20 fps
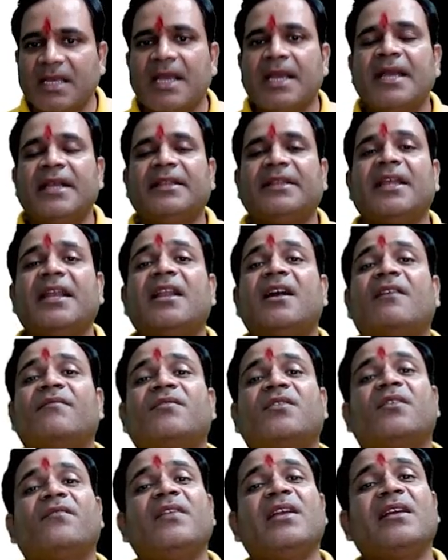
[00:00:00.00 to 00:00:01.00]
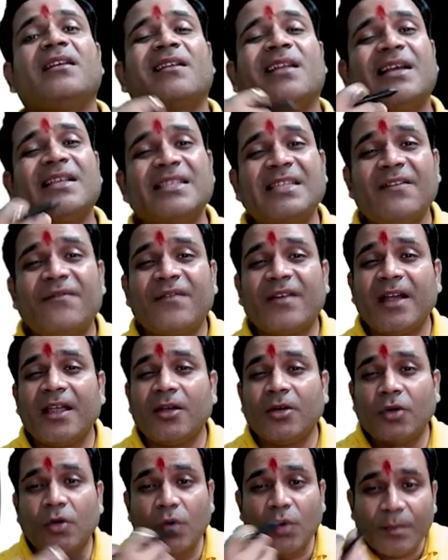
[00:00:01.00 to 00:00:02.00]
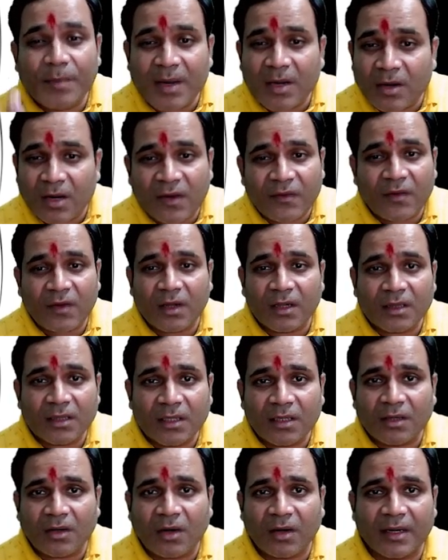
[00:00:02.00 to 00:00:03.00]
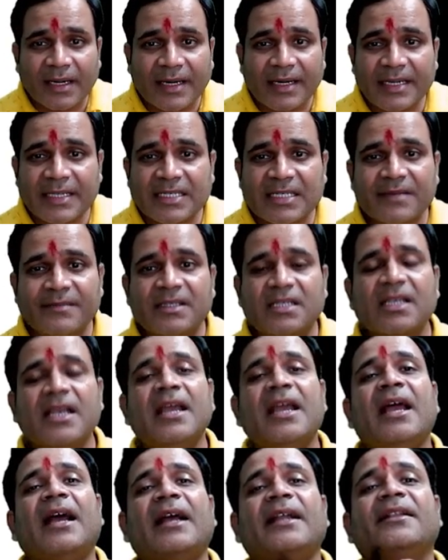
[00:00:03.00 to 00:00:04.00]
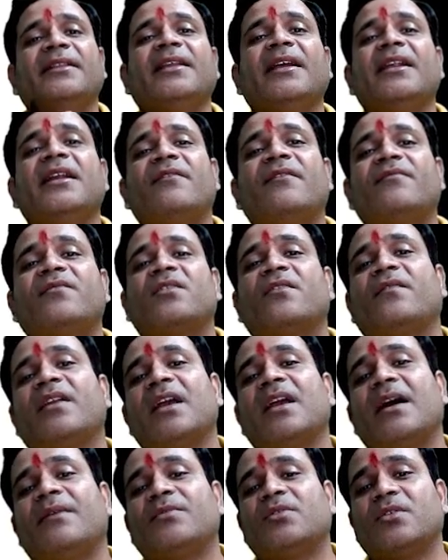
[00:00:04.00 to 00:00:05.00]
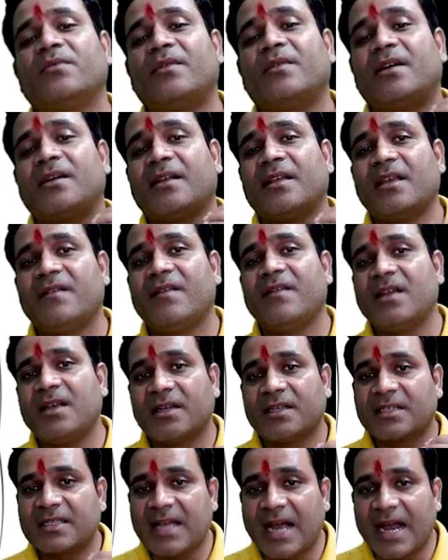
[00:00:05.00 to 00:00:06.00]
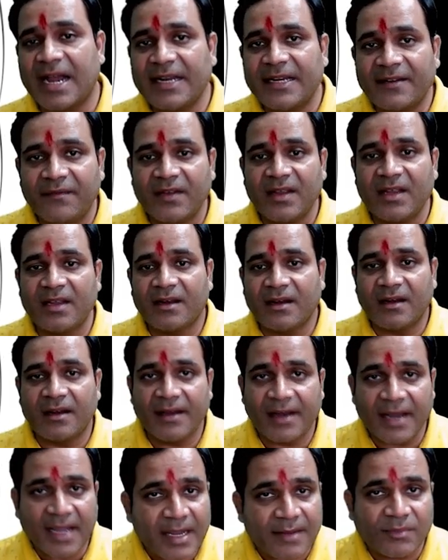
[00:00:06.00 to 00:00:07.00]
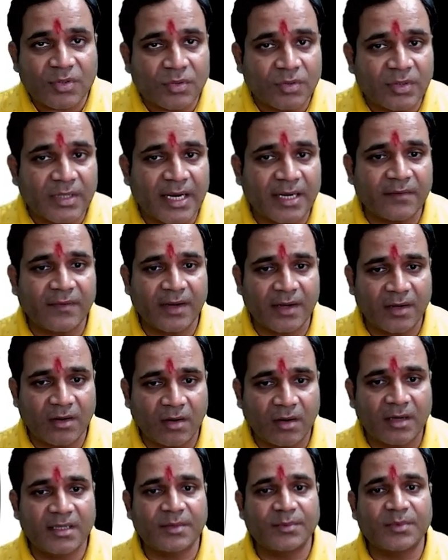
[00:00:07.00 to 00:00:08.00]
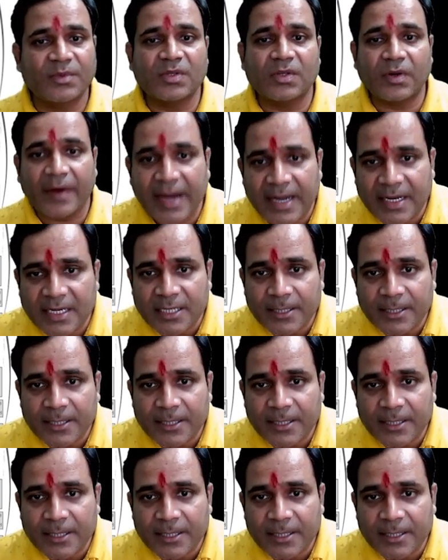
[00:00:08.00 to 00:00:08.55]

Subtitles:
Then after we classify a grouping of all the organisms, and then after we have to what? Giving a scientific name to that very organisms, right?